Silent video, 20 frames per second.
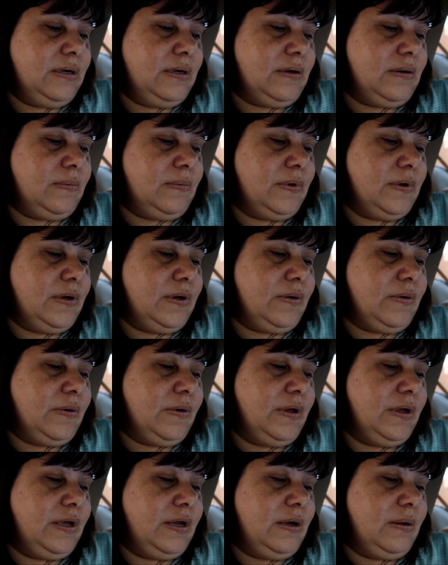Oh,
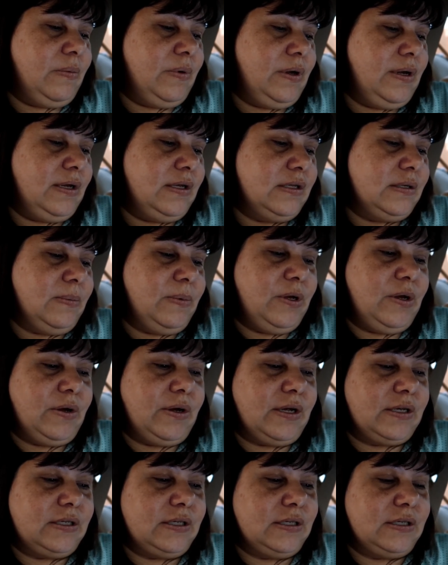and I'm reading some of your
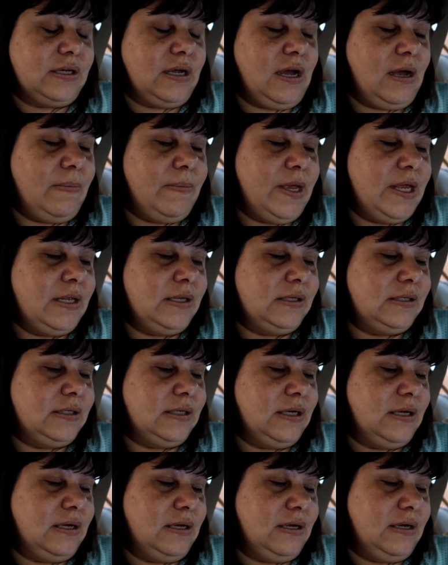guys'
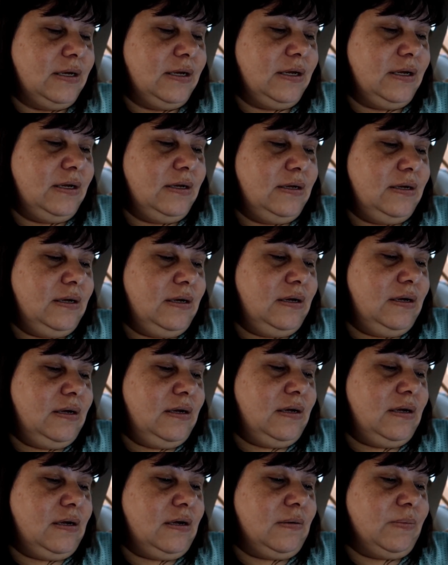comments.
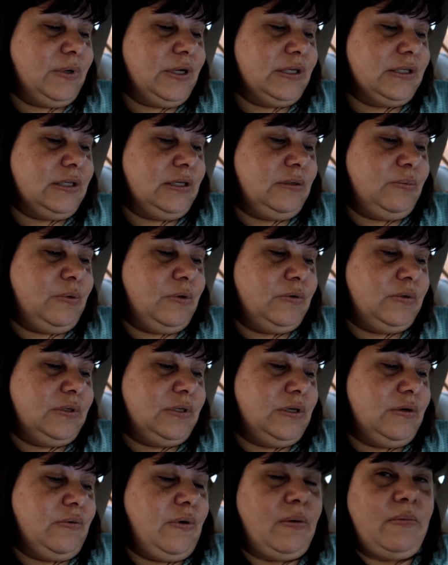Because they
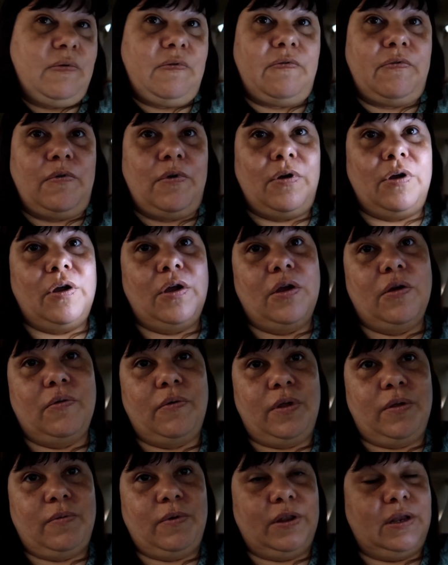posted right before
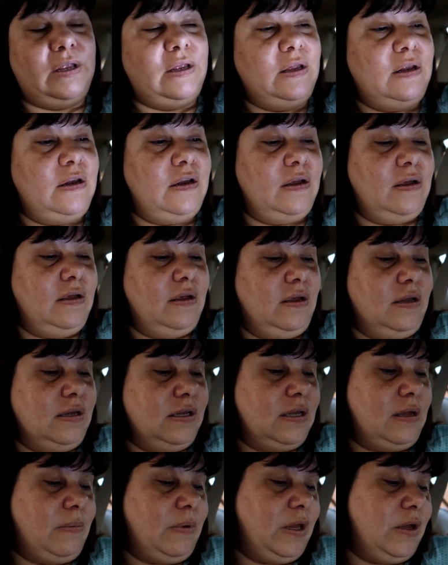we went in.
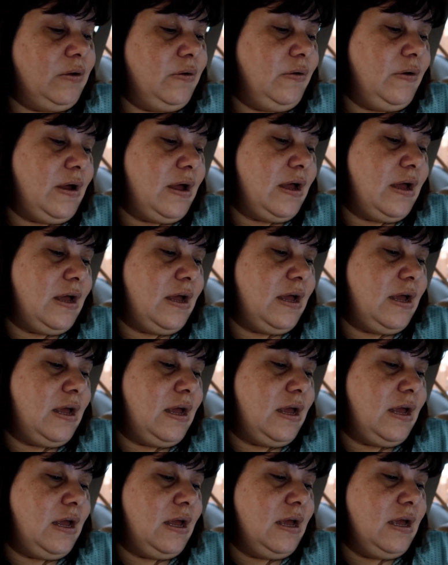And Debbie
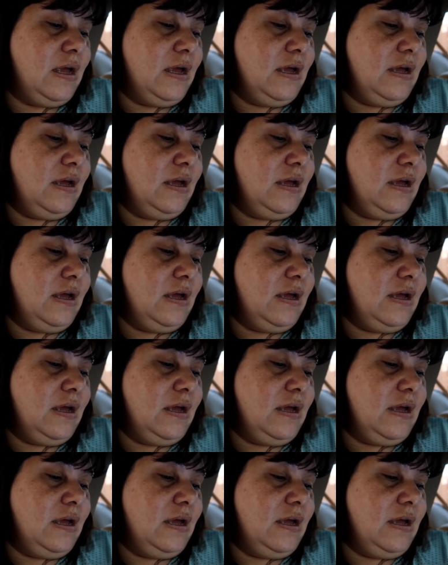Cray...